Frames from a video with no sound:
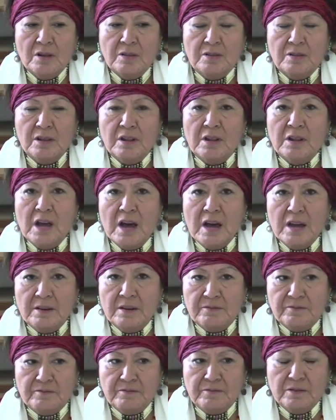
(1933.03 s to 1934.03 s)
the
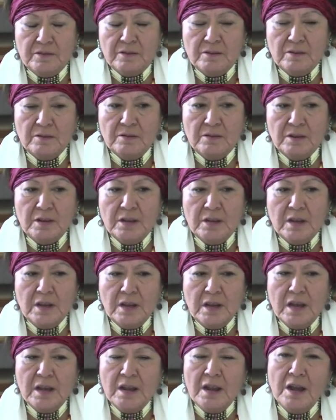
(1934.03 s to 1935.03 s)
life, you know, and,
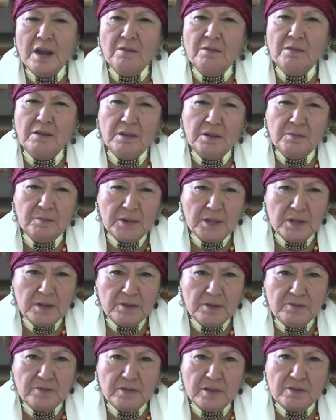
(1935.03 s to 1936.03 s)
and I really
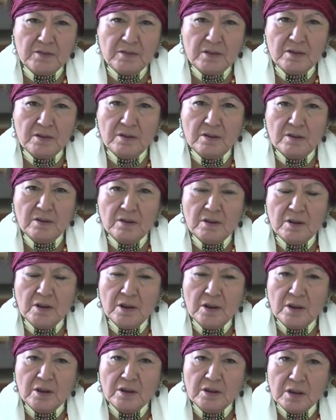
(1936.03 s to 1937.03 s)
believe that their
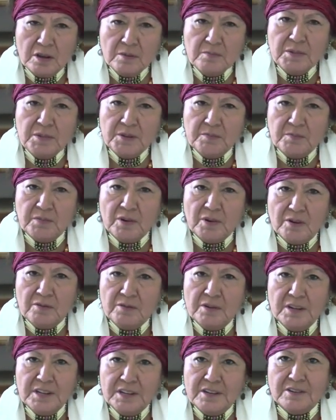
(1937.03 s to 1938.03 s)
young people are
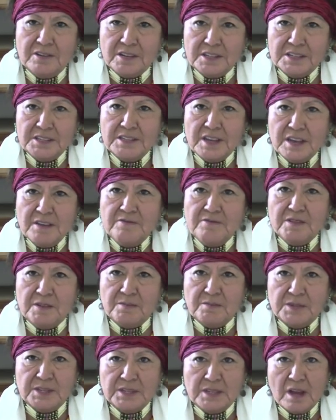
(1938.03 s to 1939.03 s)
really going to save
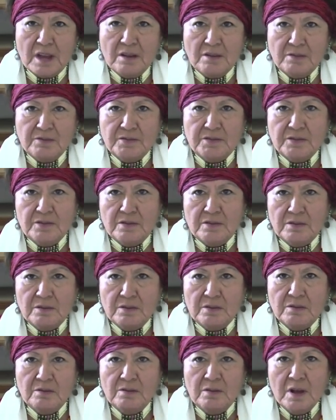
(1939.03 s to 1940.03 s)
themselves, you
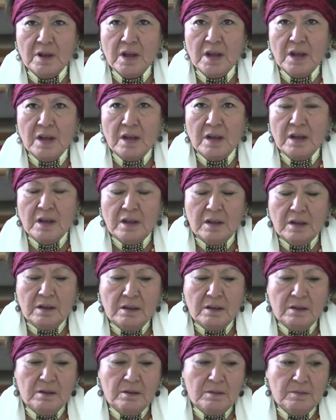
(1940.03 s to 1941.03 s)
know.
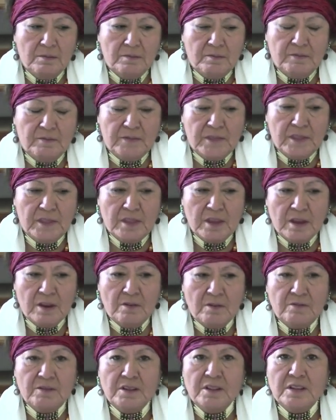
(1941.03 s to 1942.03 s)
Uh, they are
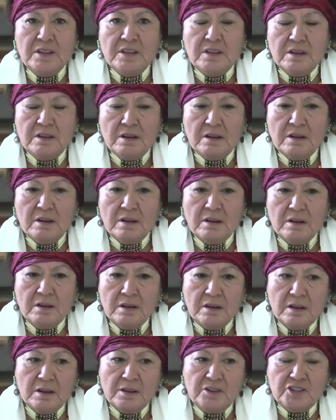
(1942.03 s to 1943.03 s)
really uh,
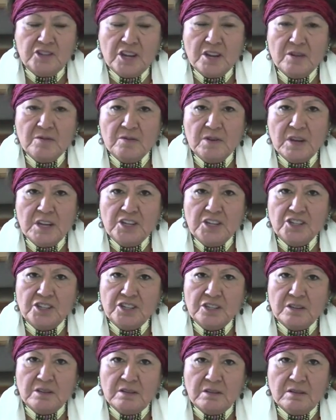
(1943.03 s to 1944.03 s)
a
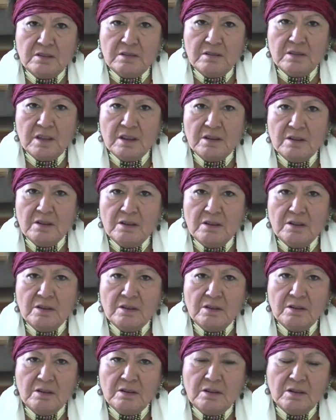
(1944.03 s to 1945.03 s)
generation that
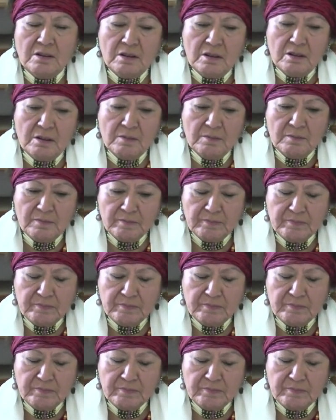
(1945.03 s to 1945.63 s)
are um,